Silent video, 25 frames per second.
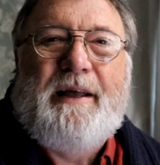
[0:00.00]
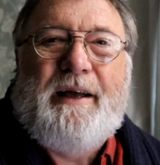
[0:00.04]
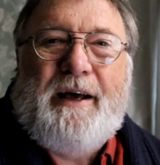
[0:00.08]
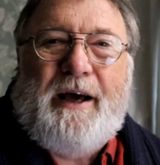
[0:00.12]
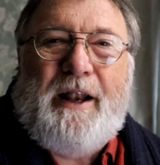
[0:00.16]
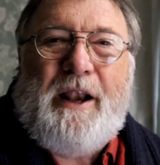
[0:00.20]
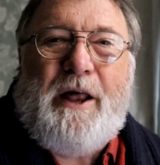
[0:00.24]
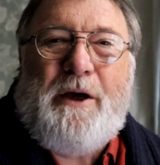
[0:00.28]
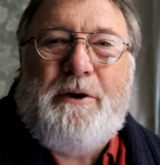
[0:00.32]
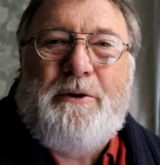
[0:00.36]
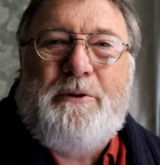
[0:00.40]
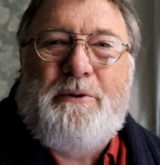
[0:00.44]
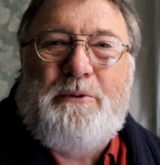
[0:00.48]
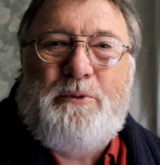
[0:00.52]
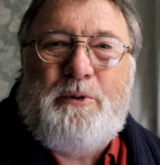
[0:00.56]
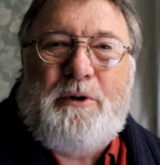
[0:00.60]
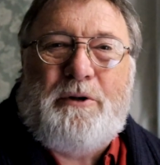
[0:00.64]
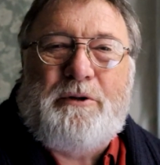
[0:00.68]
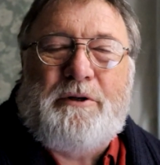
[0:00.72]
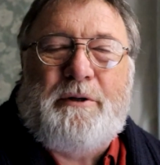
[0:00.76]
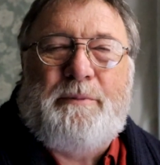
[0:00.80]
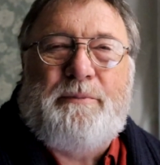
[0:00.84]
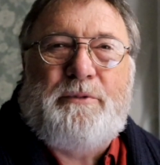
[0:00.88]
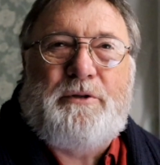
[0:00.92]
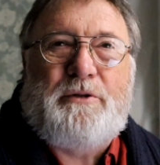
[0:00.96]
Hello and
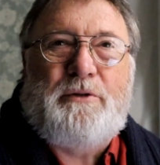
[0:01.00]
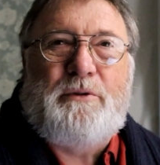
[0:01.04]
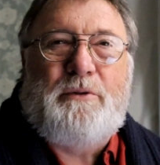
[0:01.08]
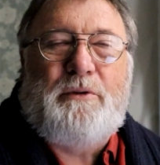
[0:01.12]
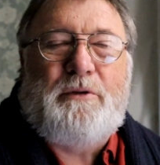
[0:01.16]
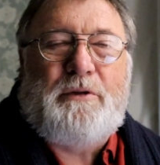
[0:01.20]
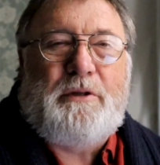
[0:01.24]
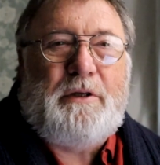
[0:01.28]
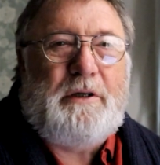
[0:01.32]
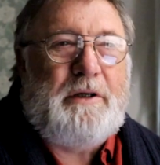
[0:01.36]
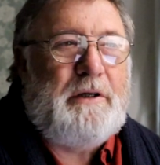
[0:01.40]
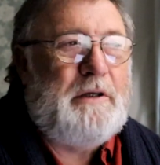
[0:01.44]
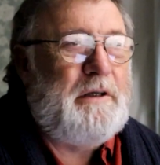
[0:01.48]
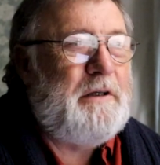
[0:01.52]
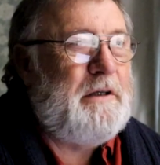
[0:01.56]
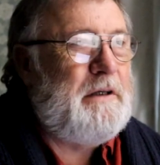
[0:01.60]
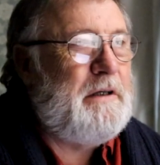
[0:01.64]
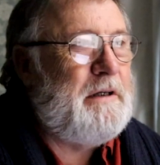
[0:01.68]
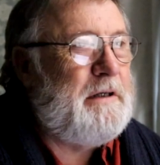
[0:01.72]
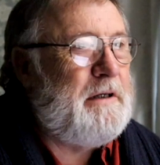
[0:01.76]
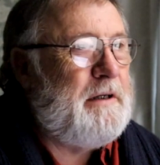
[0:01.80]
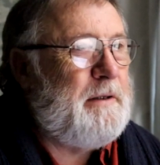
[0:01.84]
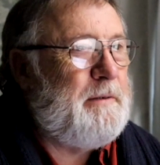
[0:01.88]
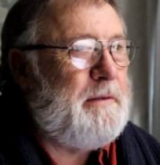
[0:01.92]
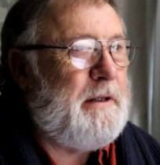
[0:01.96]
welcome to
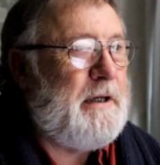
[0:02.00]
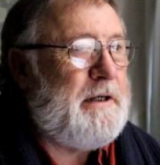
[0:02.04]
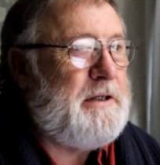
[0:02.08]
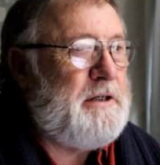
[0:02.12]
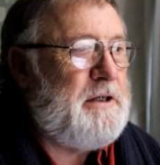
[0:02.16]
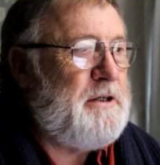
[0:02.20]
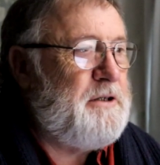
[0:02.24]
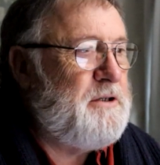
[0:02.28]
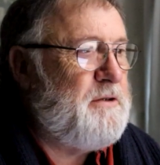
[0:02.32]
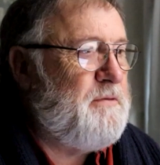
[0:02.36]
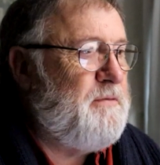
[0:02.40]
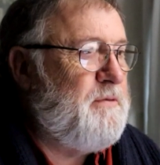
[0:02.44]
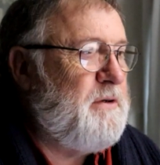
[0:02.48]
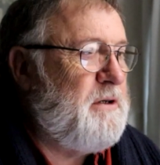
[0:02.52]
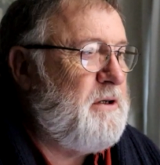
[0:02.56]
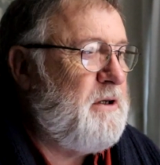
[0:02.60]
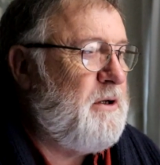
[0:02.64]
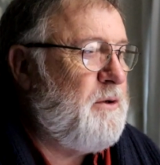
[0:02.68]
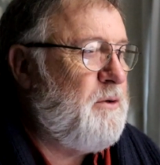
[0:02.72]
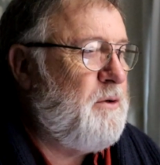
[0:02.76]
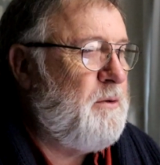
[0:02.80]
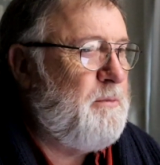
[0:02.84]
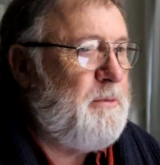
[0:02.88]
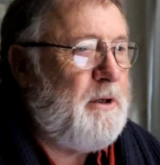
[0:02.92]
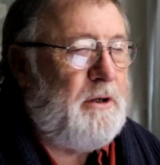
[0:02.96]
the latest
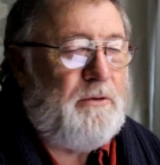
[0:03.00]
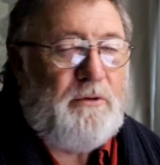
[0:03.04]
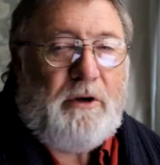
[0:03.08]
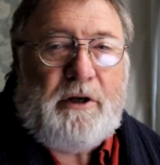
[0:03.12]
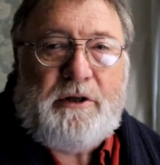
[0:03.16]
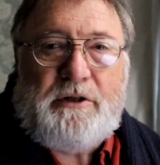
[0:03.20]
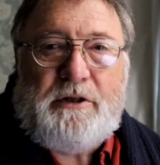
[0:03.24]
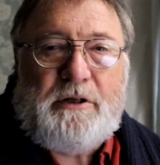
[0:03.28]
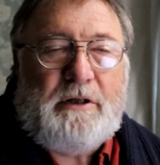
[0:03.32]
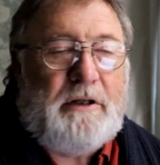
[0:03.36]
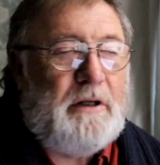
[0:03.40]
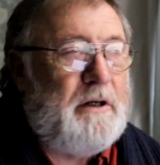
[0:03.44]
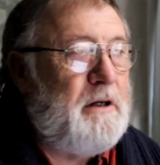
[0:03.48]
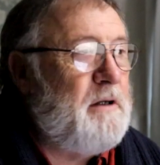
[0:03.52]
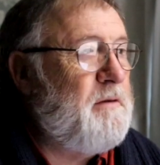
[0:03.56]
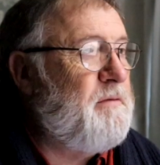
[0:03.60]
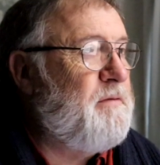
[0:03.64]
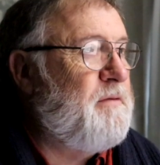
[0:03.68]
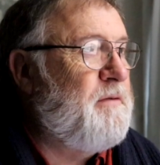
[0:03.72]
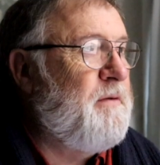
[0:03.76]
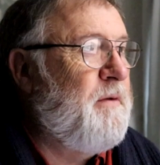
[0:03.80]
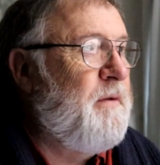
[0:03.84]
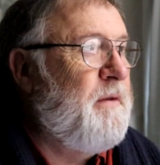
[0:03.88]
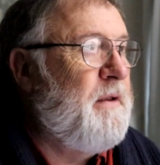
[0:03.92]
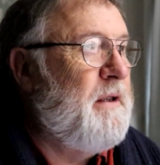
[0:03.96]
video in my writing
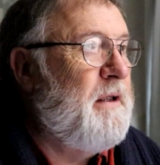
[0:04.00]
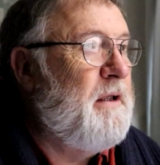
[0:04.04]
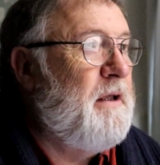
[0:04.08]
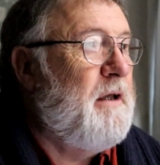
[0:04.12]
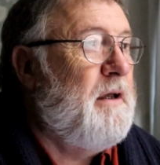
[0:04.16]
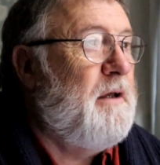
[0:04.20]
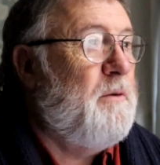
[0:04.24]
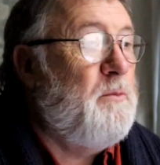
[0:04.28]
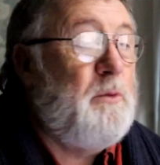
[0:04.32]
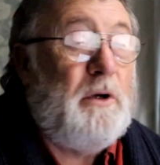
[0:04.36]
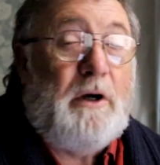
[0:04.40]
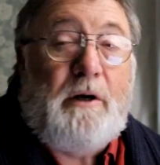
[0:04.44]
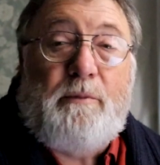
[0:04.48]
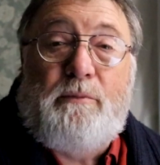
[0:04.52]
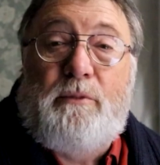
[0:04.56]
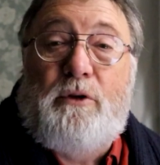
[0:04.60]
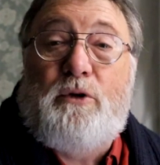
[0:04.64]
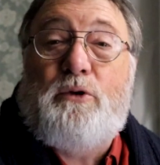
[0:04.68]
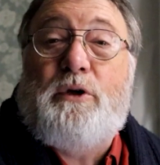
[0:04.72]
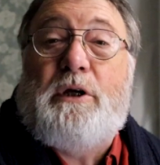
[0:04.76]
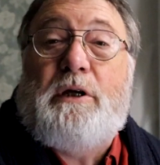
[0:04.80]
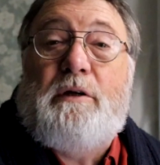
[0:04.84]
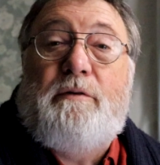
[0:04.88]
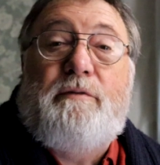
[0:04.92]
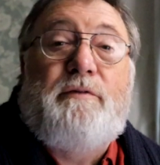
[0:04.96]
life, where I'm
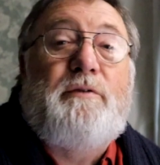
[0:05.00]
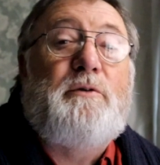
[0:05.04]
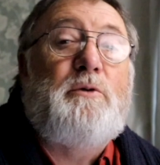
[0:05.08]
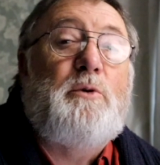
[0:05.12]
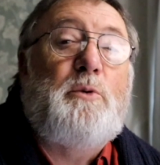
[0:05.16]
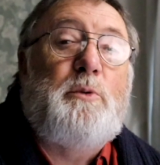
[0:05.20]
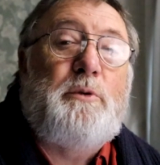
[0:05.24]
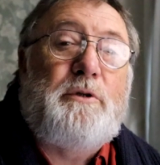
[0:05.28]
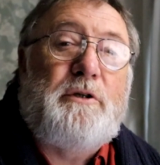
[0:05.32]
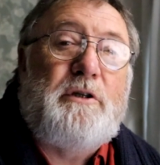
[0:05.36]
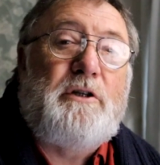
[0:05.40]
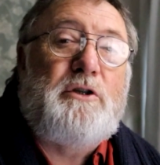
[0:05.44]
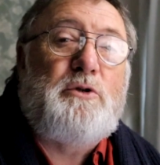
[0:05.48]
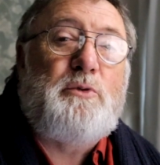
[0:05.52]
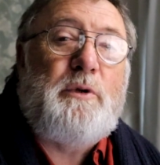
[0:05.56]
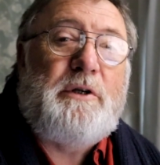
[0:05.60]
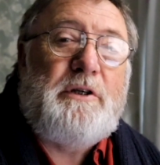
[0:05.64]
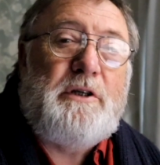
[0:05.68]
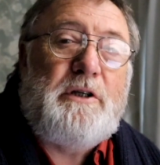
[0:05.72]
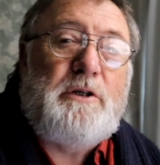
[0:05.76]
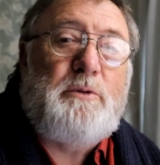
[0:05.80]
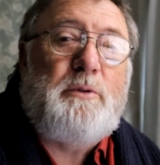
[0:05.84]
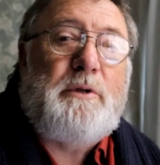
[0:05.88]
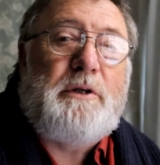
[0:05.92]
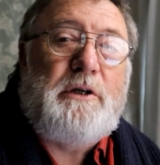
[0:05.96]
looking forward to
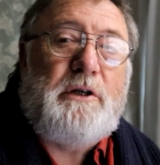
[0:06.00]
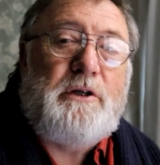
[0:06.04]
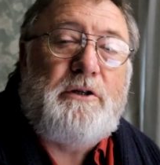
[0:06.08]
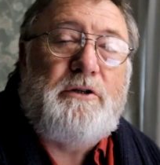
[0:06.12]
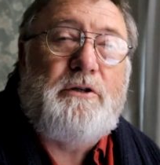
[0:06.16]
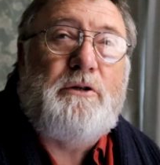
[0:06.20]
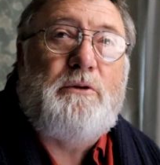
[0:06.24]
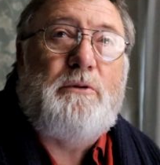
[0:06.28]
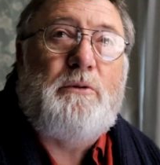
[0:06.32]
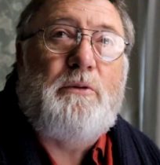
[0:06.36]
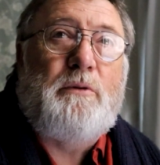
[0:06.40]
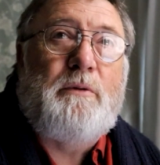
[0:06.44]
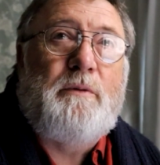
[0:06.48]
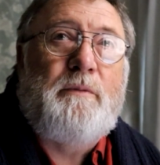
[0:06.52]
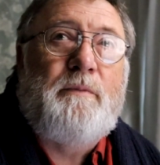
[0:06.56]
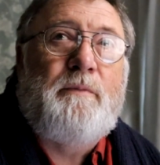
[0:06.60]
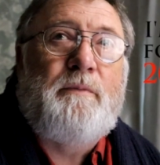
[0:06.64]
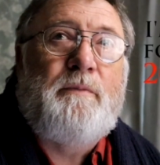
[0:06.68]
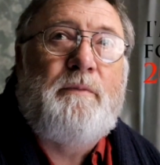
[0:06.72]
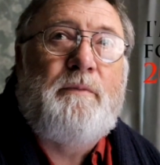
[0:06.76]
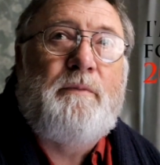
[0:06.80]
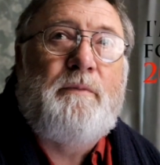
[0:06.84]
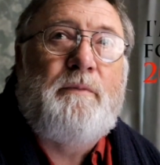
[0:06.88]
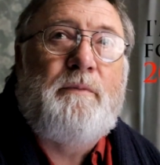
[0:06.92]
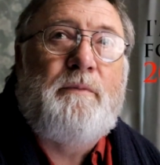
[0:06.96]
2022.
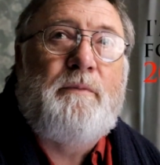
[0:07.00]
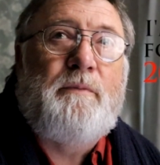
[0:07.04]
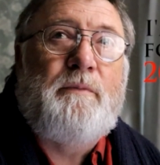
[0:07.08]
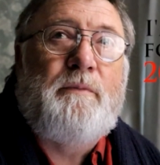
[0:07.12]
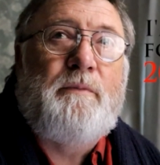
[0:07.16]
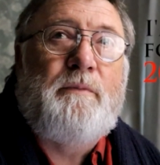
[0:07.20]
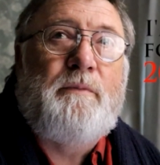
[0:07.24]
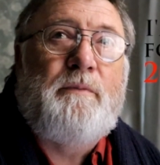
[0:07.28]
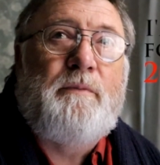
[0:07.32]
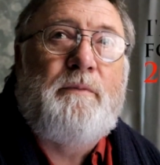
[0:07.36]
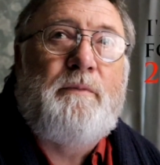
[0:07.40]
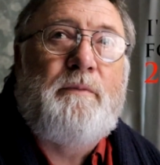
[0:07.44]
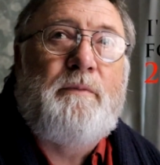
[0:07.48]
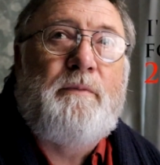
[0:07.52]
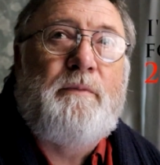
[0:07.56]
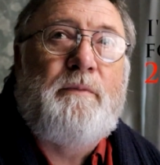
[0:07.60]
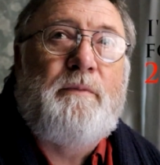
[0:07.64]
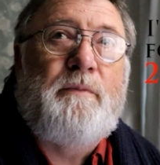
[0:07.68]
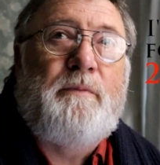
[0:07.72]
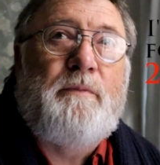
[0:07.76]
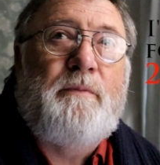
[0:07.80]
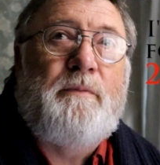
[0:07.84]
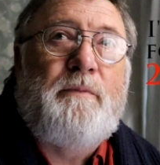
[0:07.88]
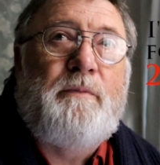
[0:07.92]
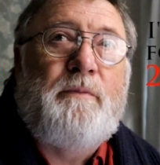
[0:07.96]
Hello,
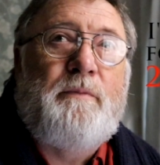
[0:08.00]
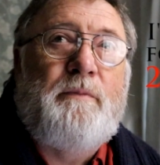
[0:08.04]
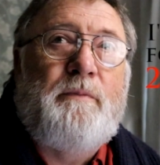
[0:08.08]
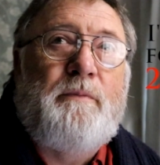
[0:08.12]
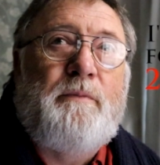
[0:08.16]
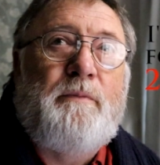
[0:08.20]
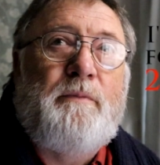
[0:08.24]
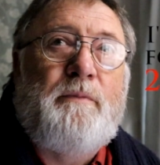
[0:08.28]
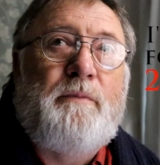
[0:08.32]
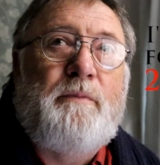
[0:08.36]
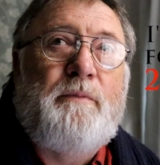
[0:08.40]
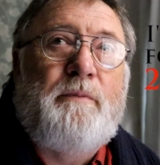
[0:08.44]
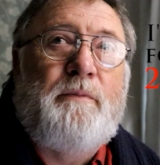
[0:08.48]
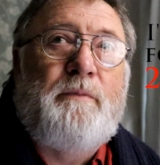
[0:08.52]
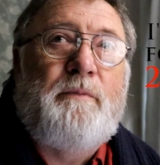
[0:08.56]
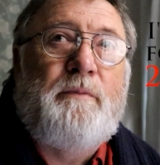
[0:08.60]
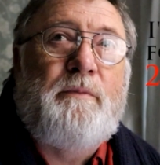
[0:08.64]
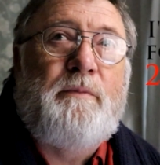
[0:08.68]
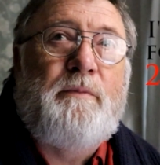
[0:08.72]
Editing Gerald here.